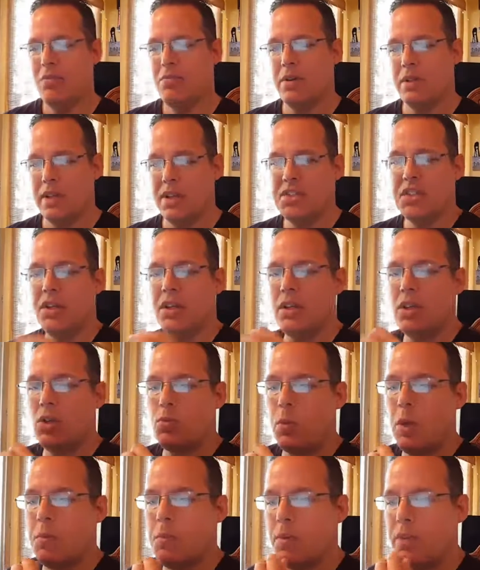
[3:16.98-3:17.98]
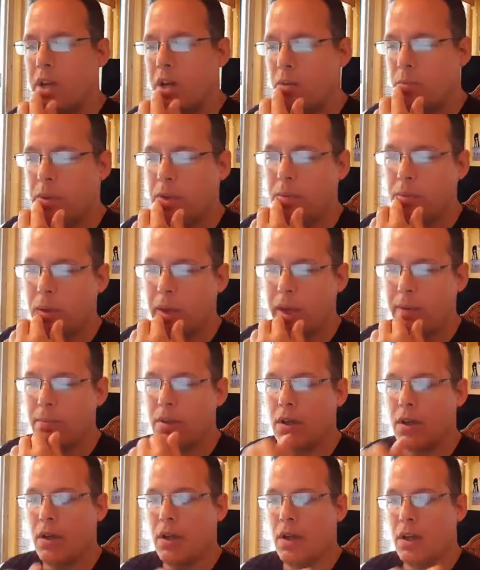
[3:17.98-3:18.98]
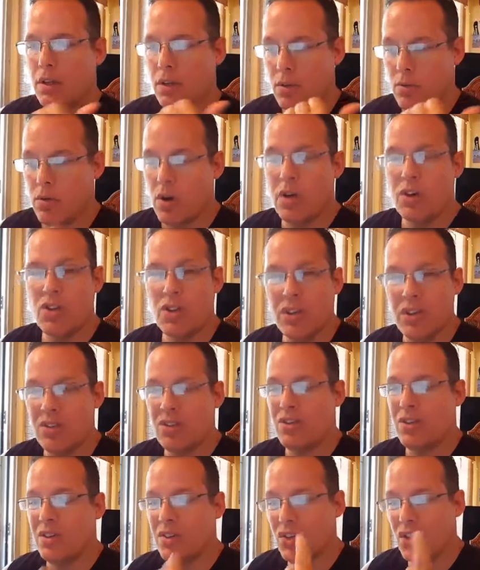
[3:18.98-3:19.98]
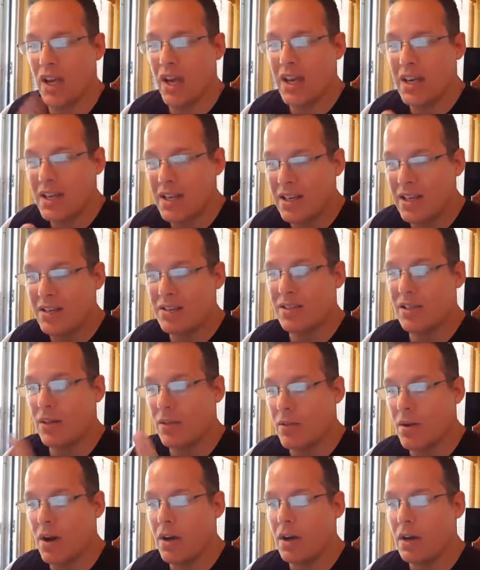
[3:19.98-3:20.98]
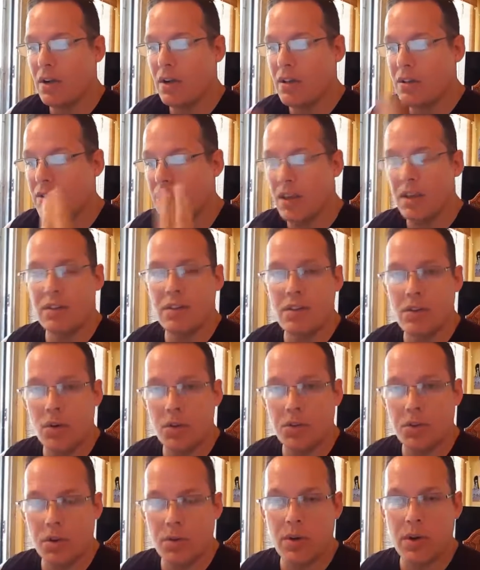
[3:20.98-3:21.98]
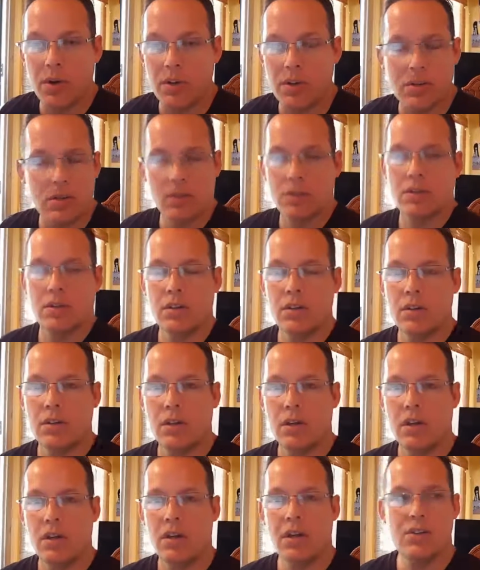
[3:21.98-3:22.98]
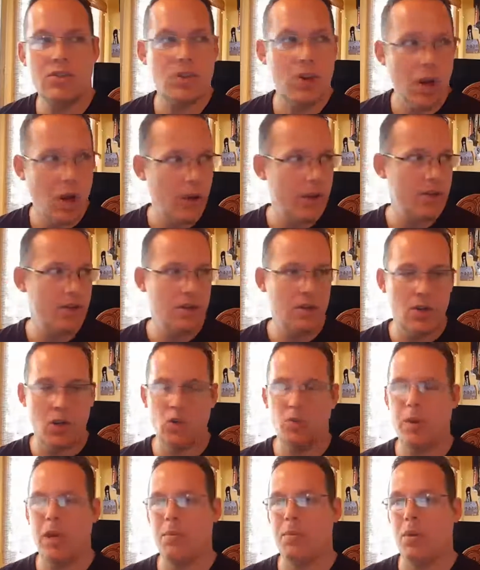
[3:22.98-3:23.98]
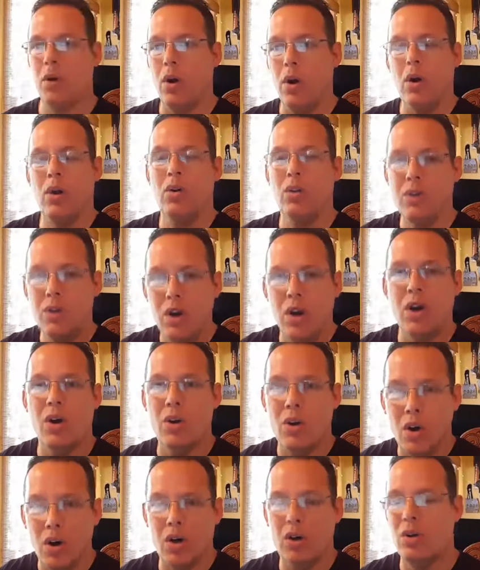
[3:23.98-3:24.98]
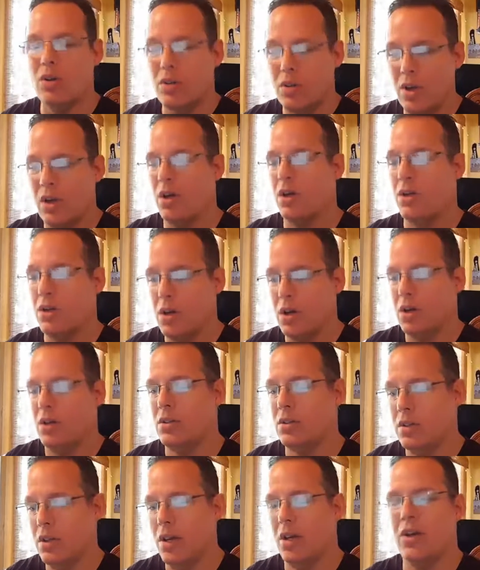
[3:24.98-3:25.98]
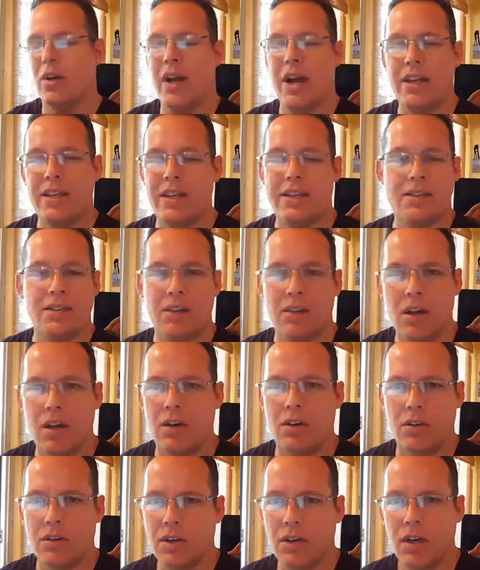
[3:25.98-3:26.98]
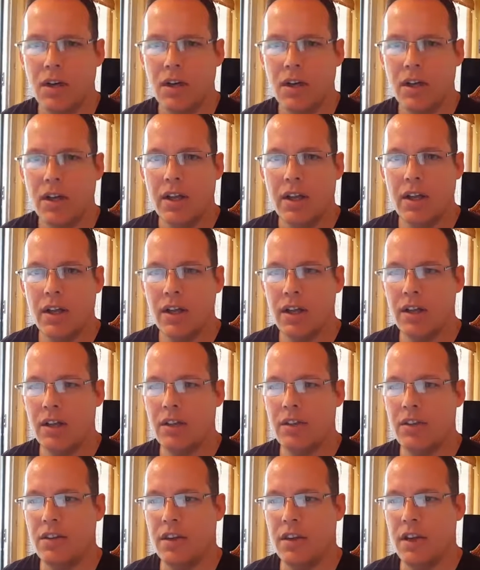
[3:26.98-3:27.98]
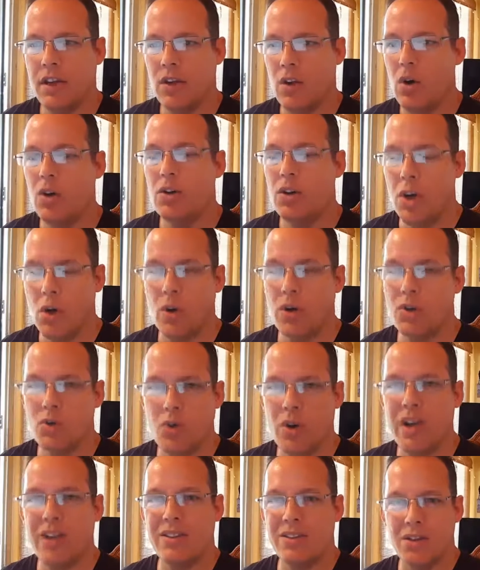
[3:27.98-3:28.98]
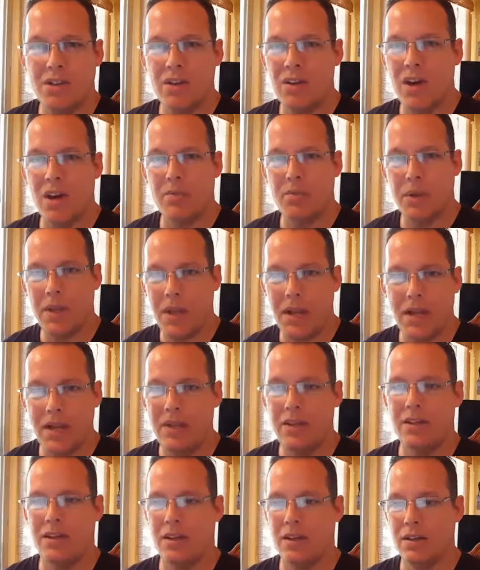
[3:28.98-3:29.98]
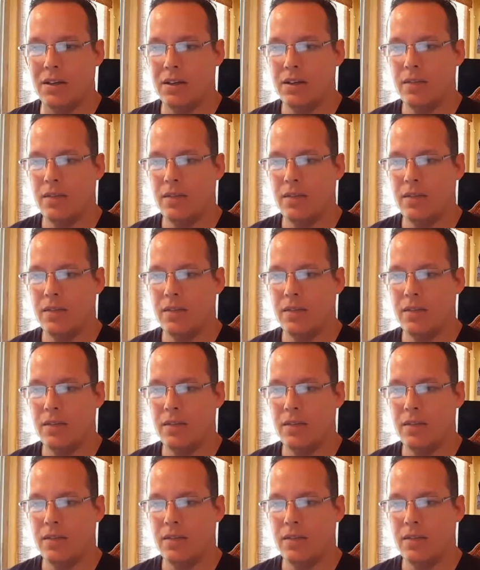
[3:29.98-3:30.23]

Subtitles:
But listen to these people that are being blamed. The Russians, the Chinese, the Iranians, and the North Koreans. It's always in the newspaper. Oh, no, oh, no, oh, no. And it's no. Oh, no is right. They're not behind it.